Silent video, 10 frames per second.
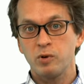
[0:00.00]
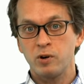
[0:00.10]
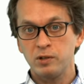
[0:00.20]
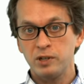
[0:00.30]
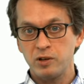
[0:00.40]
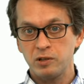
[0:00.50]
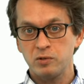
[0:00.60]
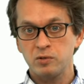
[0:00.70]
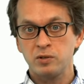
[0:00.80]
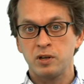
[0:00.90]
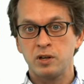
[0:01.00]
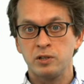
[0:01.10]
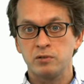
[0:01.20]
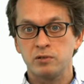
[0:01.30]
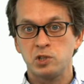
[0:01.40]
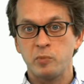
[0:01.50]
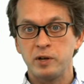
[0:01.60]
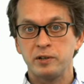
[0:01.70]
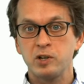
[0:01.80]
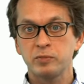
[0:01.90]
We're only going to use
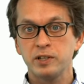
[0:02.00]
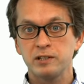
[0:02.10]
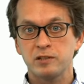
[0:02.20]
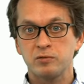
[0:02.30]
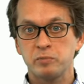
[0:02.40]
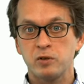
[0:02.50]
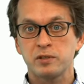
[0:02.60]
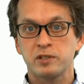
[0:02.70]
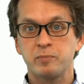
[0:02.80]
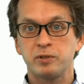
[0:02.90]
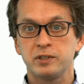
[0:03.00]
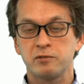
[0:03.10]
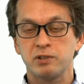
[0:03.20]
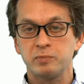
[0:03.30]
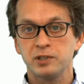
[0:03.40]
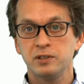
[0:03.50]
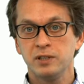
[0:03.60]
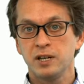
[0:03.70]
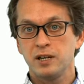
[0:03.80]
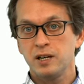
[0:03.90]
geometric optics, so the most simple description
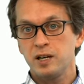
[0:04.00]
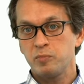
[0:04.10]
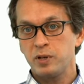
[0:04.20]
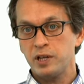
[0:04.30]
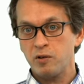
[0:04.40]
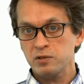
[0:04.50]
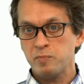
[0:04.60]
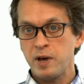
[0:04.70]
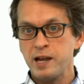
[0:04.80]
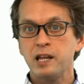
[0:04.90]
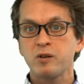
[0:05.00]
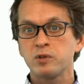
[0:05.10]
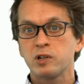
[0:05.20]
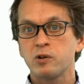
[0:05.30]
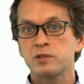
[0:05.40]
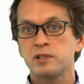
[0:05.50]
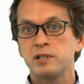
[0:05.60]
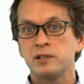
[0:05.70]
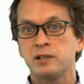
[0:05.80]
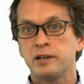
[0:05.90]
because mainly we will
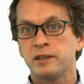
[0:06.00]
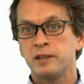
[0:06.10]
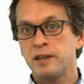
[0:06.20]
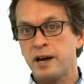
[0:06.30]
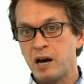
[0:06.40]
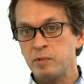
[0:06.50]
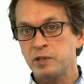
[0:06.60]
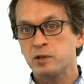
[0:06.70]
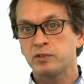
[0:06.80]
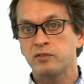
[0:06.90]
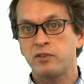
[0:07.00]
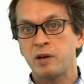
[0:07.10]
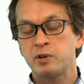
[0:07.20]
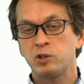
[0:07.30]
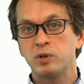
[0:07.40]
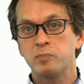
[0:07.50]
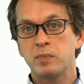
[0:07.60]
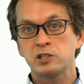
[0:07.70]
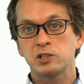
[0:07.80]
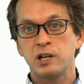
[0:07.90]
consider the diameter of the fiber to be
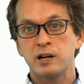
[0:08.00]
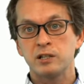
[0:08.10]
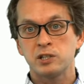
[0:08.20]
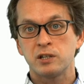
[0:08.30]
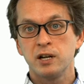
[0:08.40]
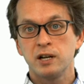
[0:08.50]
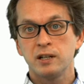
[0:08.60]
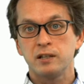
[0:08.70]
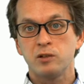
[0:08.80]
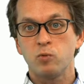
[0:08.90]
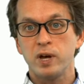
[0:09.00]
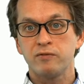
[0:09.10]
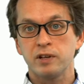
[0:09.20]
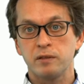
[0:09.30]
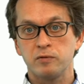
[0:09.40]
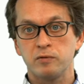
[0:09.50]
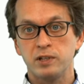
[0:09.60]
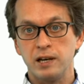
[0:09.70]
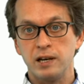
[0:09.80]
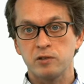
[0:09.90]
much larger than the wavelength of
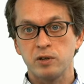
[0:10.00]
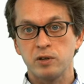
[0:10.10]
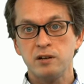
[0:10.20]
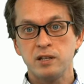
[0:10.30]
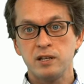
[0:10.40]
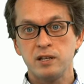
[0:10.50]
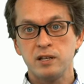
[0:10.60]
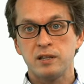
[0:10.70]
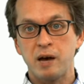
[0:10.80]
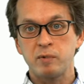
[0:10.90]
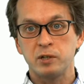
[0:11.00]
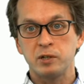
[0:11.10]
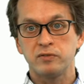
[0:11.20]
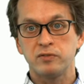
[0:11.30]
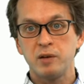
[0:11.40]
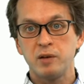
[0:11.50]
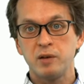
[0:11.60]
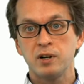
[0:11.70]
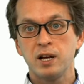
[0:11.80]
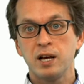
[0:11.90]
the light. So here d is the diameter of the
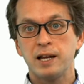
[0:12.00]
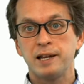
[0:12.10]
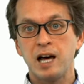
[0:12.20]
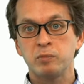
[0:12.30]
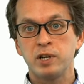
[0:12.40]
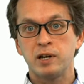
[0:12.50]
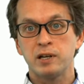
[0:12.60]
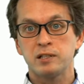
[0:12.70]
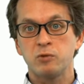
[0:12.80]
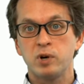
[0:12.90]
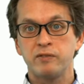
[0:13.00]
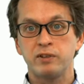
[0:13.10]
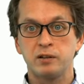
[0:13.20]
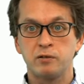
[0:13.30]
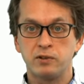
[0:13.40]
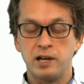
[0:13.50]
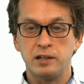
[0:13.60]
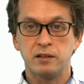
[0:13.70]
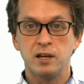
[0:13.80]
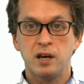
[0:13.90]
fiber and lambda is the wavelength of
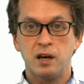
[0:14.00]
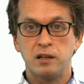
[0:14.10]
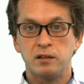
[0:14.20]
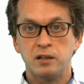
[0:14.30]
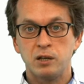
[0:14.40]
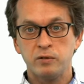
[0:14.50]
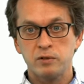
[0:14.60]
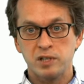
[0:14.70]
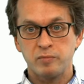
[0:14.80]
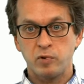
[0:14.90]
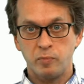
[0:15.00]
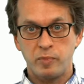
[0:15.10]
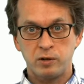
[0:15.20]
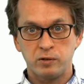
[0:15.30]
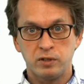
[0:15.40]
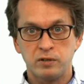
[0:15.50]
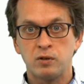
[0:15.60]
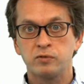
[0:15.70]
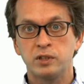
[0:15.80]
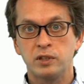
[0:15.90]
light. And to give you some ballpark of the,
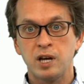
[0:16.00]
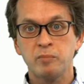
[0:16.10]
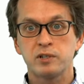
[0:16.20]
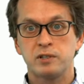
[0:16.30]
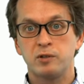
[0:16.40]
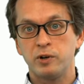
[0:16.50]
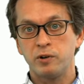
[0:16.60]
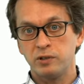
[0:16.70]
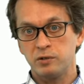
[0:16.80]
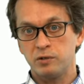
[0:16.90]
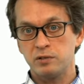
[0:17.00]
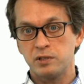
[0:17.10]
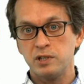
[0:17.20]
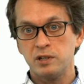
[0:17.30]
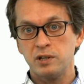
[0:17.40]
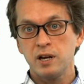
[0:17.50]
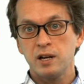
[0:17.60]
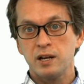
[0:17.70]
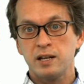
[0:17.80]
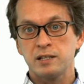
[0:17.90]
of the numbers that we're going to consider
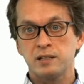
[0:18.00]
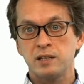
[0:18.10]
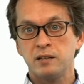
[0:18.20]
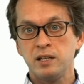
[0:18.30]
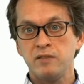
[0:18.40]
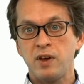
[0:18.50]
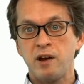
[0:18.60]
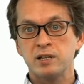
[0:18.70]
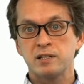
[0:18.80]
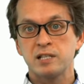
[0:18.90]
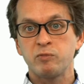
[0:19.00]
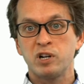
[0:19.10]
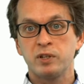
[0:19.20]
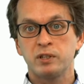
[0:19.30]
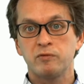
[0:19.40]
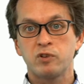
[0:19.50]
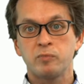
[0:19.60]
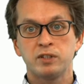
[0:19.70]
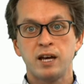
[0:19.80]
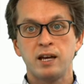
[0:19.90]
is d varies somewhere
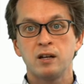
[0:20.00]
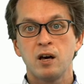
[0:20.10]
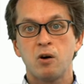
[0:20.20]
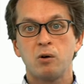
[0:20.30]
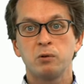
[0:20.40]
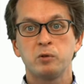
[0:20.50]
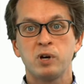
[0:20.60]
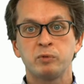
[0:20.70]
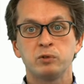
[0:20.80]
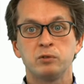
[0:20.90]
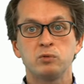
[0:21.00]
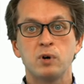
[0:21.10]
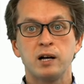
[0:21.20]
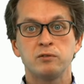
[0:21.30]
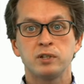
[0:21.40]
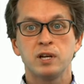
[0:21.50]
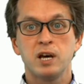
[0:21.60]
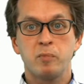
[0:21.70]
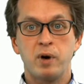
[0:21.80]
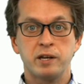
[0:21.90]
from 10 all the way up to 200
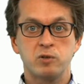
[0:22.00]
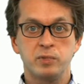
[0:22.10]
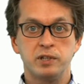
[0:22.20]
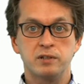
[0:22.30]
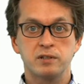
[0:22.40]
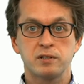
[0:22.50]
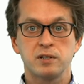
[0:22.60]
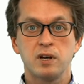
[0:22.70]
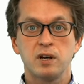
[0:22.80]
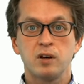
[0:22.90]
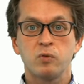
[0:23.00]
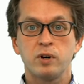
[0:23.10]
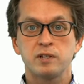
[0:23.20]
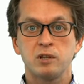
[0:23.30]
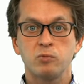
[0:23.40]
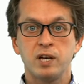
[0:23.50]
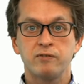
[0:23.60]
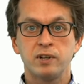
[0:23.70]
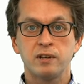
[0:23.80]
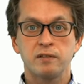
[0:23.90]
micrometers, whereas the
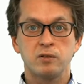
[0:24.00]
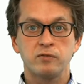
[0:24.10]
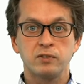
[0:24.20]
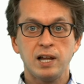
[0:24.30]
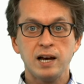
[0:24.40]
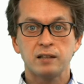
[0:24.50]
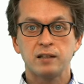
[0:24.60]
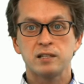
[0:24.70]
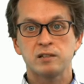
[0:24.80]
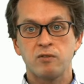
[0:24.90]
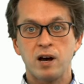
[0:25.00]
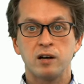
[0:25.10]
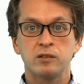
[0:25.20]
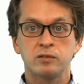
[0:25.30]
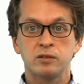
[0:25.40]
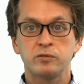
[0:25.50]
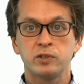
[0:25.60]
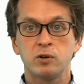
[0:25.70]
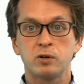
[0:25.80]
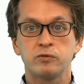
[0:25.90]
wavelength of light is around
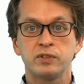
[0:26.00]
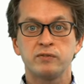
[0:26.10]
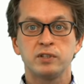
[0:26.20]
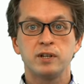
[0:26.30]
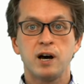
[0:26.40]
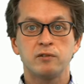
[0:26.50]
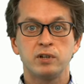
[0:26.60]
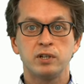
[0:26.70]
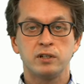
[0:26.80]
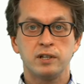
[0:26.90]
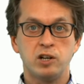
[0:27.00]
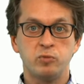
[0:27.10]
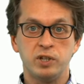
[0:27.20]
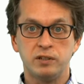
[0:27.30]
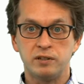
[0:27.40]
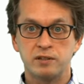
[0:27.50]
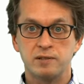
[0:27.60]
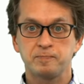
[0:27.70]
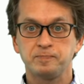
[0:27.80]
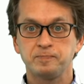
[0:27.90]
of the order of 1500
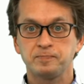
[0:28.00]
nanometers.